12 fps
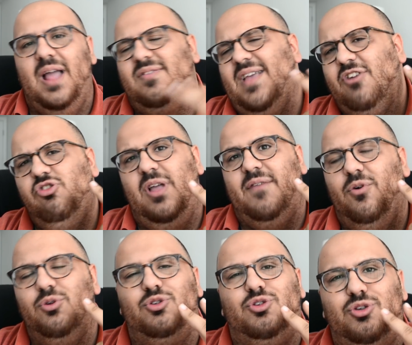It's actually, I've
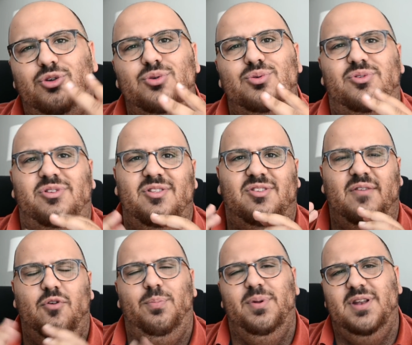owned two since
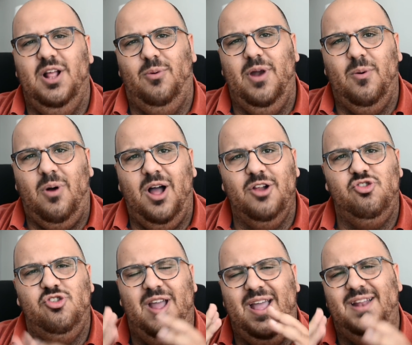I've opened Delray
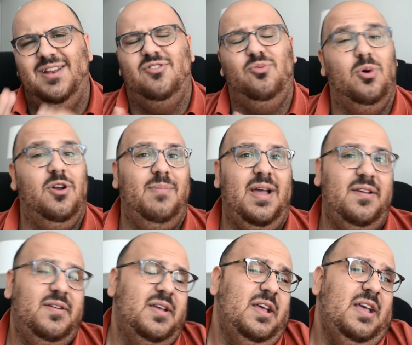Watch, and it's one of my